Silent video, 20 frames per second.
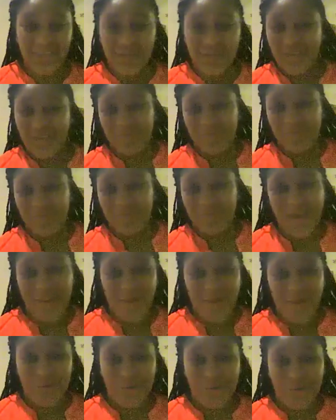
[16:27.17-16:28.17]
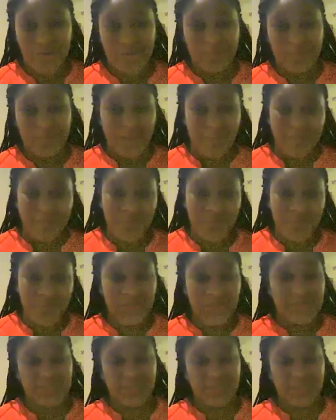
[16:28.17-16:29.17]
Gonna work, have my water,
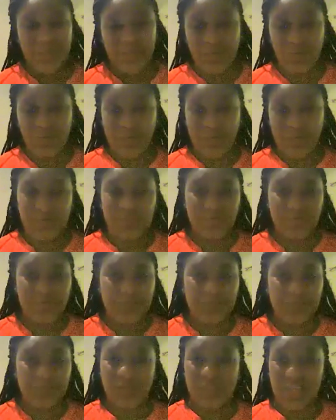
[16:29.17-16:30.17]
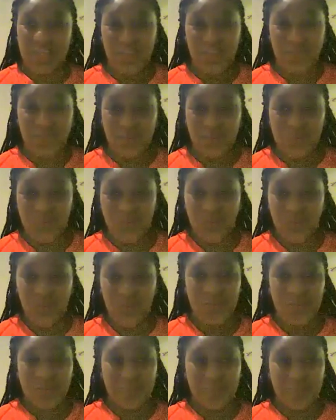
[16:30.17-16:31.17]
me go on to. Day two,
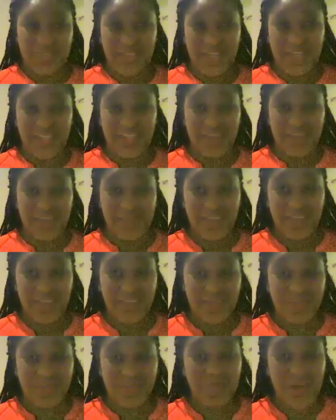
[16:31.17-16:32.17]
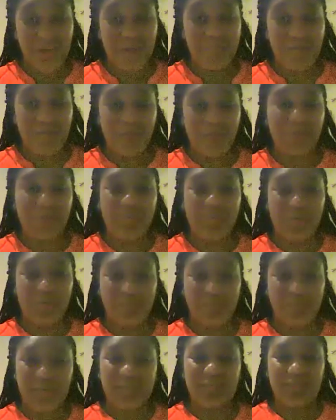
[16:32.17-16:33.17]
I start to feel some type of way, but
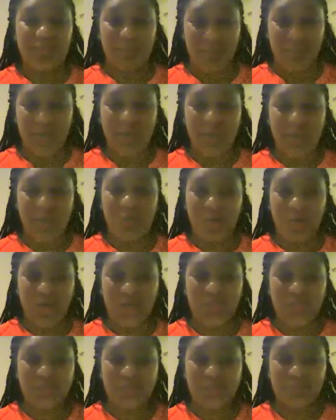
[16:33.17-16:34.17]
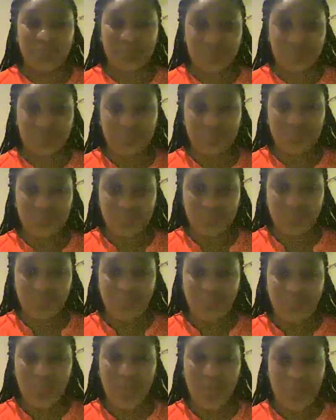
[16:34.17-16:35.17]
me I said, me I go on.
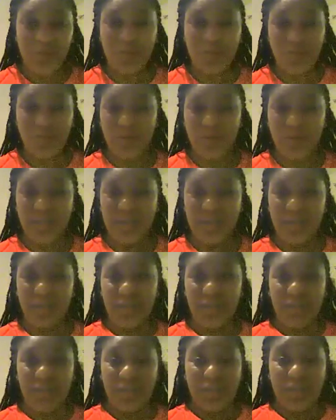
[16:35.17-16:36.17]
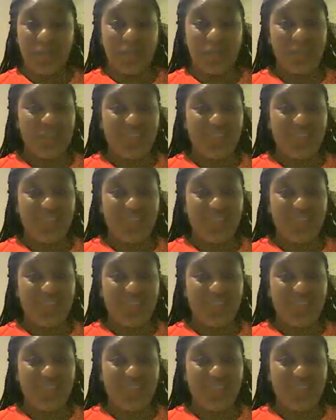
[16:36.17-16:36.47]
Me I go on. Day